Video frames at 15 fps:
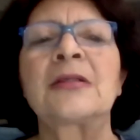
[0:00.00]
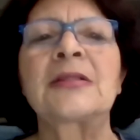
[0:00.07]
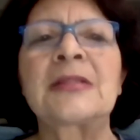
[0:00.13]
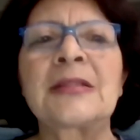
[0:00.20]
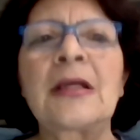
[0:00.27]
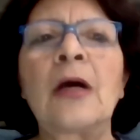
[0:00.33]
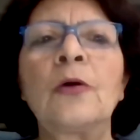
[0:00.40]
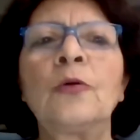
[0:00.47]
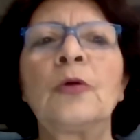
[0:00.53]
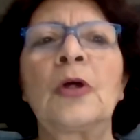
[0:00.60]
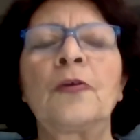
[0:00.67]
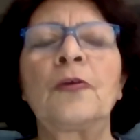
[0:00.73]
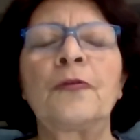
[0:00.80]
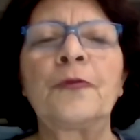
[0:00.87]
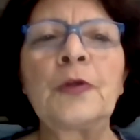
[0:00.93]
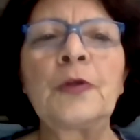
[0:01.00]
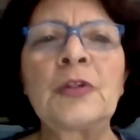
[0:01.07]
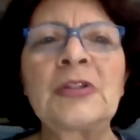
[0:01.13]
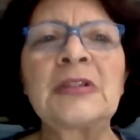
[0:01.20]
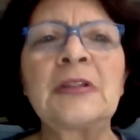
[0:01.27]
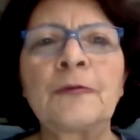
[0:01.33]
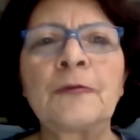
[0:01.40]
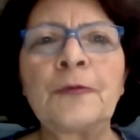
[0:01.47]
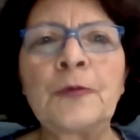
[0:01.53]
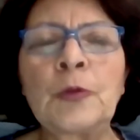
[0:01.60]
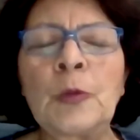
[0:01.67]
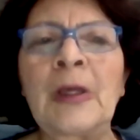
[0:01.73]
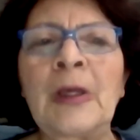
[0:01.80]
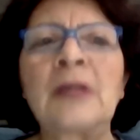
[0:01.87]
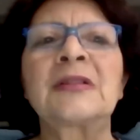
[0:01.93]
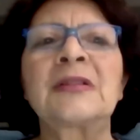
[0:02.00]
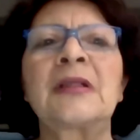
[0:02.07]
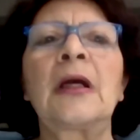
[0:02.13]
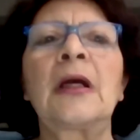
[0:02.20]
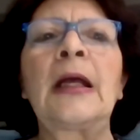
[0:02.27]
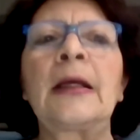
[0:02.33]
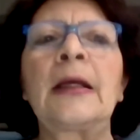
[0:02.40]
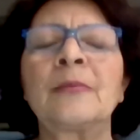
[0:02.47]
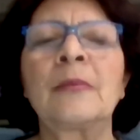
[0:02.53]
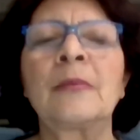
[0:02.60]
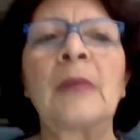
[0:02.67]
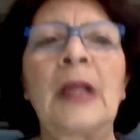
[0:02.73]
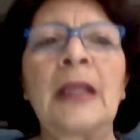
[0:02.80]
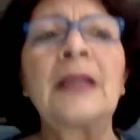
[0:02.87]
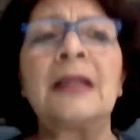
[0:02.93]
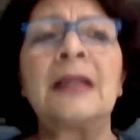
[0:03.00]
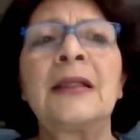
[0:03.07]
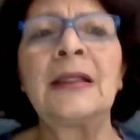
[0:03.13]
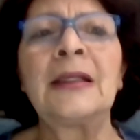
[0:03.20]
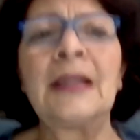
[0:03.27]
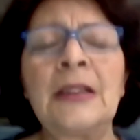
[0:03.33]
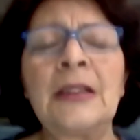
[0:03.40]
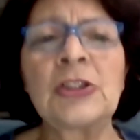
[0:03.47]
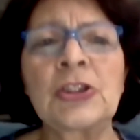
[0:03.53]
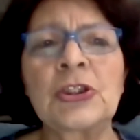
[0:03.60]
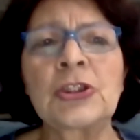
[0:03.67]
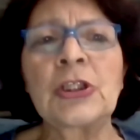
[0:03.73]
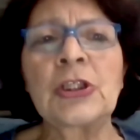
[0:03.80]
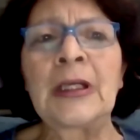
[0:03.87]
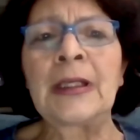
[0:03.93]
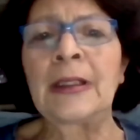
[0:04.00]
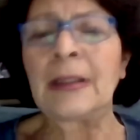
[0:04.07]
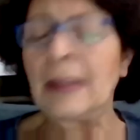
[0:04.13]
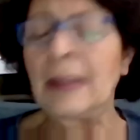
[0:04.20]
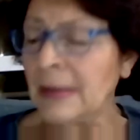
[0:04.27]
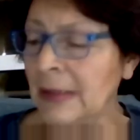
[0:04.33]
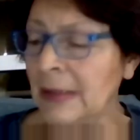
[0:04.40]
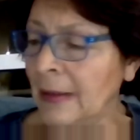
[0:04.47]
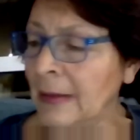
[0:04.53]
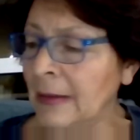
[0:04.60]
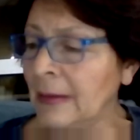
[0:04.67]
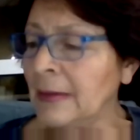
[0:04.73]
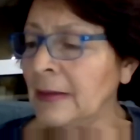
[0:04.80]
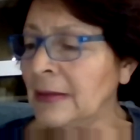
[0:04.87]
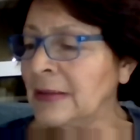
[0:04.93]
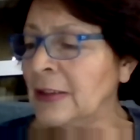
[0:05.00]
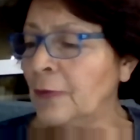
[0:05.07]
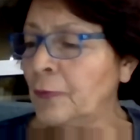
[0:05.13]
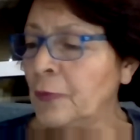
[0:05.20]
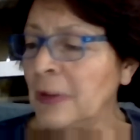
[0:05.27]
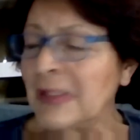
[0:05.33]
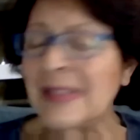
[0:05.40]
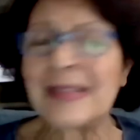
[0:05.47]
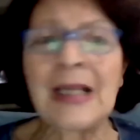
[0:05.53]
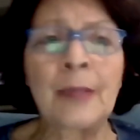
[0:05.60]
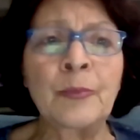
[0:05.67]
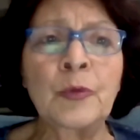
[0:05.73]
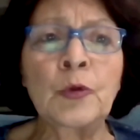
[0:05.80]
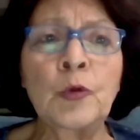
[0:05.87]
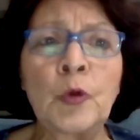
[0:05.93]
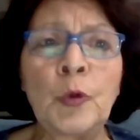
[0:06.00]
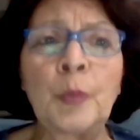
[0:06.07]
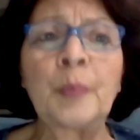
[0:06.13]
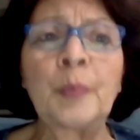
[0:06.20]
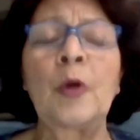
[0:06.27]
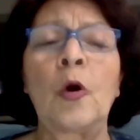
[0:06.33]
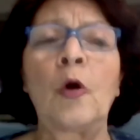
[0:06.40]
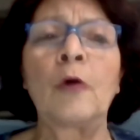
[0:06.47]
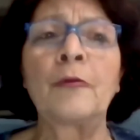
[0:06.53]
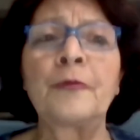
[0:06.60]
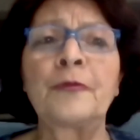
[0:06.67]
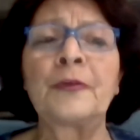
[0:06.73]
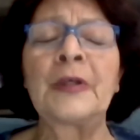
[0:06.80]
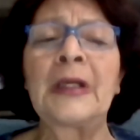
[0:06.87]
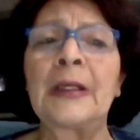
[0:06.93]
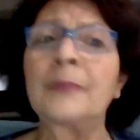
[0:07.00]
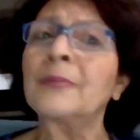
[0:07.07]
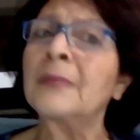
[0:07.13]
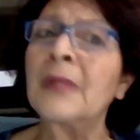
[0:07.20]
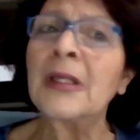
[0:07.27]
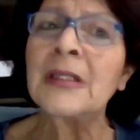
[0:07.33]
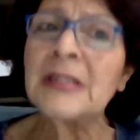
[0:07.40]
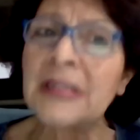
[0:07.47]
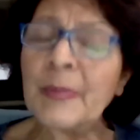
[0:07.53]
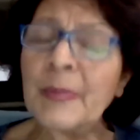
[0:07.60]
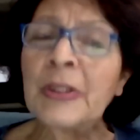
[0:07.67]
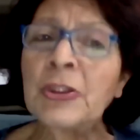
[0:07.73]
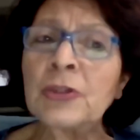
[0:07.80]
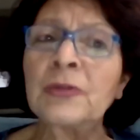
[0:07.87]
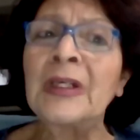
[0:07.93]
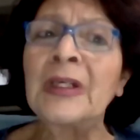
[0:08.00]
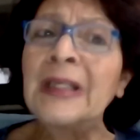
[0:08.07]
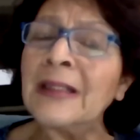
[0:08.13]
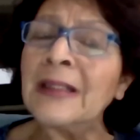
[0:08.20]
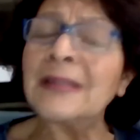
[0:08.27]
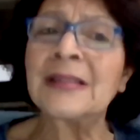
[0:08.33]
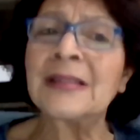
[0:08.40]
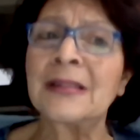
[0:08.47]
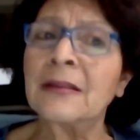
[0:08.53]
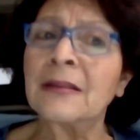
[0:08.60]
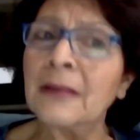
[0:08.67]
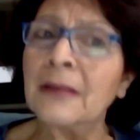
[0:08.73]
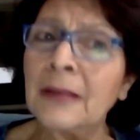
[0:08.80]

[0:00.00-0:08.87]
So first and foremost, in each different subgroup of special needs